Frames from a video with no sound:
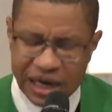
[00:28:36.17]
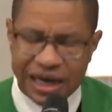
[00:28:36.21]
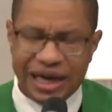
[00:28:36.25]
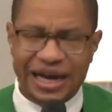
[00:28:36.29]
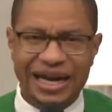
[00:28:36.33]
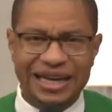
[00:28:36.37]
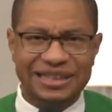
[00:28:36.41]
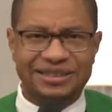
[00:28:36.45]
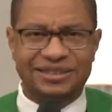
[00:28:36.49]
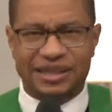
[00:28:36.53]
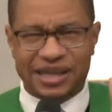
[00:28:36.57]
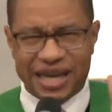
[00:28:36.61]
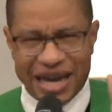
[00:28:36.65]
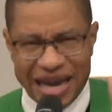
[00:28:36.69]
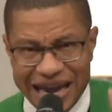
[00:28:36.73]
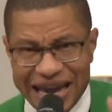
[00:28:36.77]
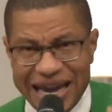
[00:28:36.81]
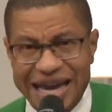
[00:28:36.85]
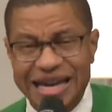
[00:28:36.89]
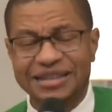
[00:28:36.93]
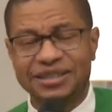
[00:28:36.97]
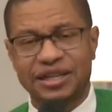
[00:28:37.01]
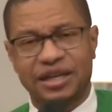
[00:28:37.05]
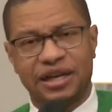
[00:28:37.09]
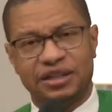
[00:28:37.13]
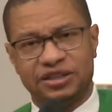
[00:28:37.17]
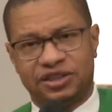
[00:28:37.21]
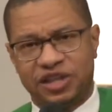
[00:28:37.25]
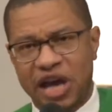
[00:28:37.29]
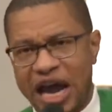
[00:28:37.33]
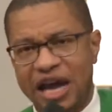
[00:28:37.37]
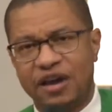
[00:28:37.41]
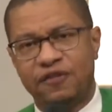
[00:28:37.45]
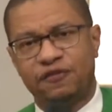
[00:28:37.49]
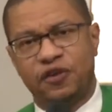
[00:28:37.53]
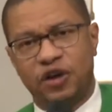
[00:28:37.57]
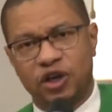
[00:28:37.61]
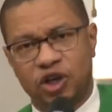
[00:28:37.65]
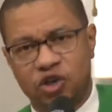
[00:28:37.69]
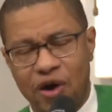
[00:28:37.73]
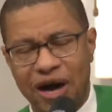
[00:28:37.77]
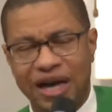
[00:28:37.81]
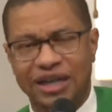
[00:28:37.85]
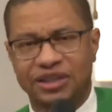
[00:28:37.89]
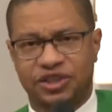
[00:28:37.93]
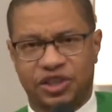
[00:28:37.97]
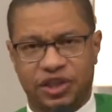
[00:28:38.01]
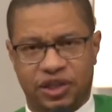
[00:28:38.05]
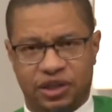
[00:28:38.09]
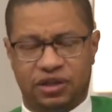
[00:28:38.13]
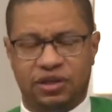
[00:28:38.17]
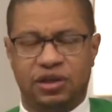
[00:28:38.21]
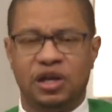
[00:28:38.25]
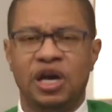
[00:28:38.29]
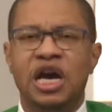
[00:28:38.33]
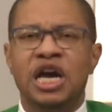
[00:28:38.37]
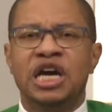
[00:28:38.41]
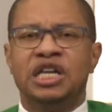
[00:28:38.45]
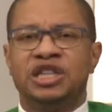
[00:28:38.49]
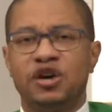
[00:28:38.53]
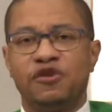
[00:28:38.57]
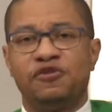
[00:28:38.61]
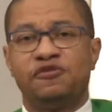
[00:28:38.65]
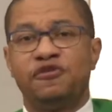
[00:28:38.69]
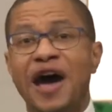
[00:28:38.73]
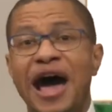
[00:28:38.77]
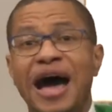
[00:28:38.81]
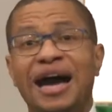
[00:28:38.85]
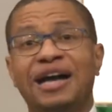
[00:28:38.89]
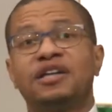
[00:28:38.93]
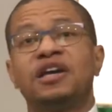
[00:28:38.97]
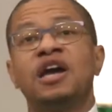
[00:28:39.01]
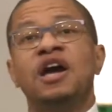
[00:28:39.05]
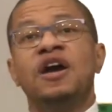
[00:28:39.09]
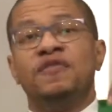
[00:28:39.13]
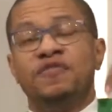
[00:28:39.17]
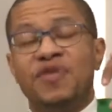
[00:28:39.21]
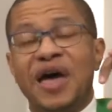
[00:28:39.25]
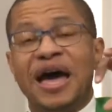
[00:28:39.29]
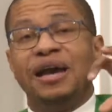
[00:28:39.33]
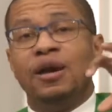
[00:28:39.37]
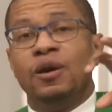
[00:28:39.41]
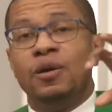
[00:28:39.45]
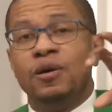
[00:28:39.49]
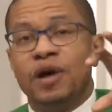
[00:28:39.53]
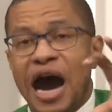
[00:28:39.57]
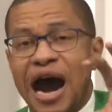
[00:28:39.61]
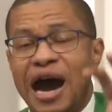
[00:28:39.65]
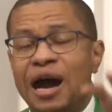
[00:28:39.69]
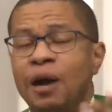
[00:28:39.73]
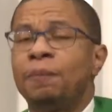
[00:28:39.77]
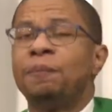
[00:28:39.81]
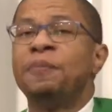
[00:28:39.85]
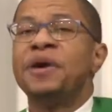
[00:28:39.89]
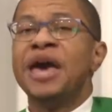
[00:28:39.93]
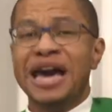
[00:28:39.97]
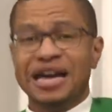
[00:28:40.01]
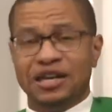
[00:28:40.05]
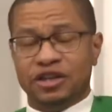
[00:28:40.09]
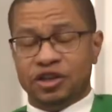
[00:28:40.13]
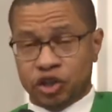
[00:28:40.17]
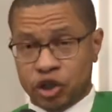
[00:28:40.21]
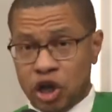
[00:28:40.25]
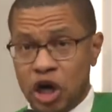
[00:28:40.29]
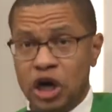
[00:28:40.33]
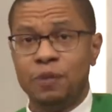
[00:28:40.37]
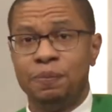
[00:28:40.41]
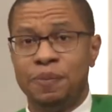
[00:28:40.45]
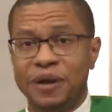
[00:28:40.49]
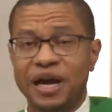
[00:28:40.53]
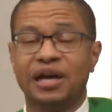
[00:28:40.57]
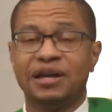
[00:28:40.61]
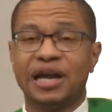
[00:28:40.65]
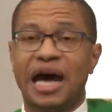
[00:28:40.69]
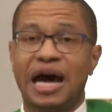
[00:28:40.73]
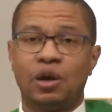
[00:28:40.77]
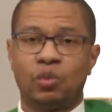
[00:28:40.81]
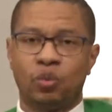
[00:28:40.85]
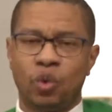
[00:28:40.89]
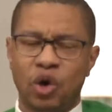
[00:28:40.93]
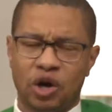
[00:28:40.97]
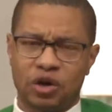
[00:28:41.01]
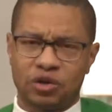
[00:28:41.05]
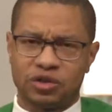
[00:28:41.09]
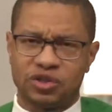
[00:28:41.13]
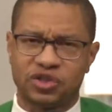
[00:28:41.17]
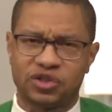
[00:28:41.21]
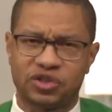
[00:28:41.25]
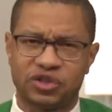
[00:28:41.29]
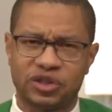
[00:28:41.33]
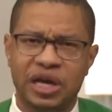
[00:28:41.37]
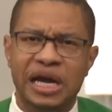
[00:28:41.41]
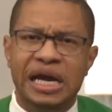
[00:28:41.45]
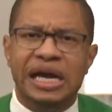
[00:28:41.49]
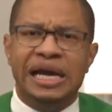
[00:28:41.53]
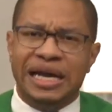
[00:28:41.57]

It's easy to take for granted the fact that our pit could be a lot worse.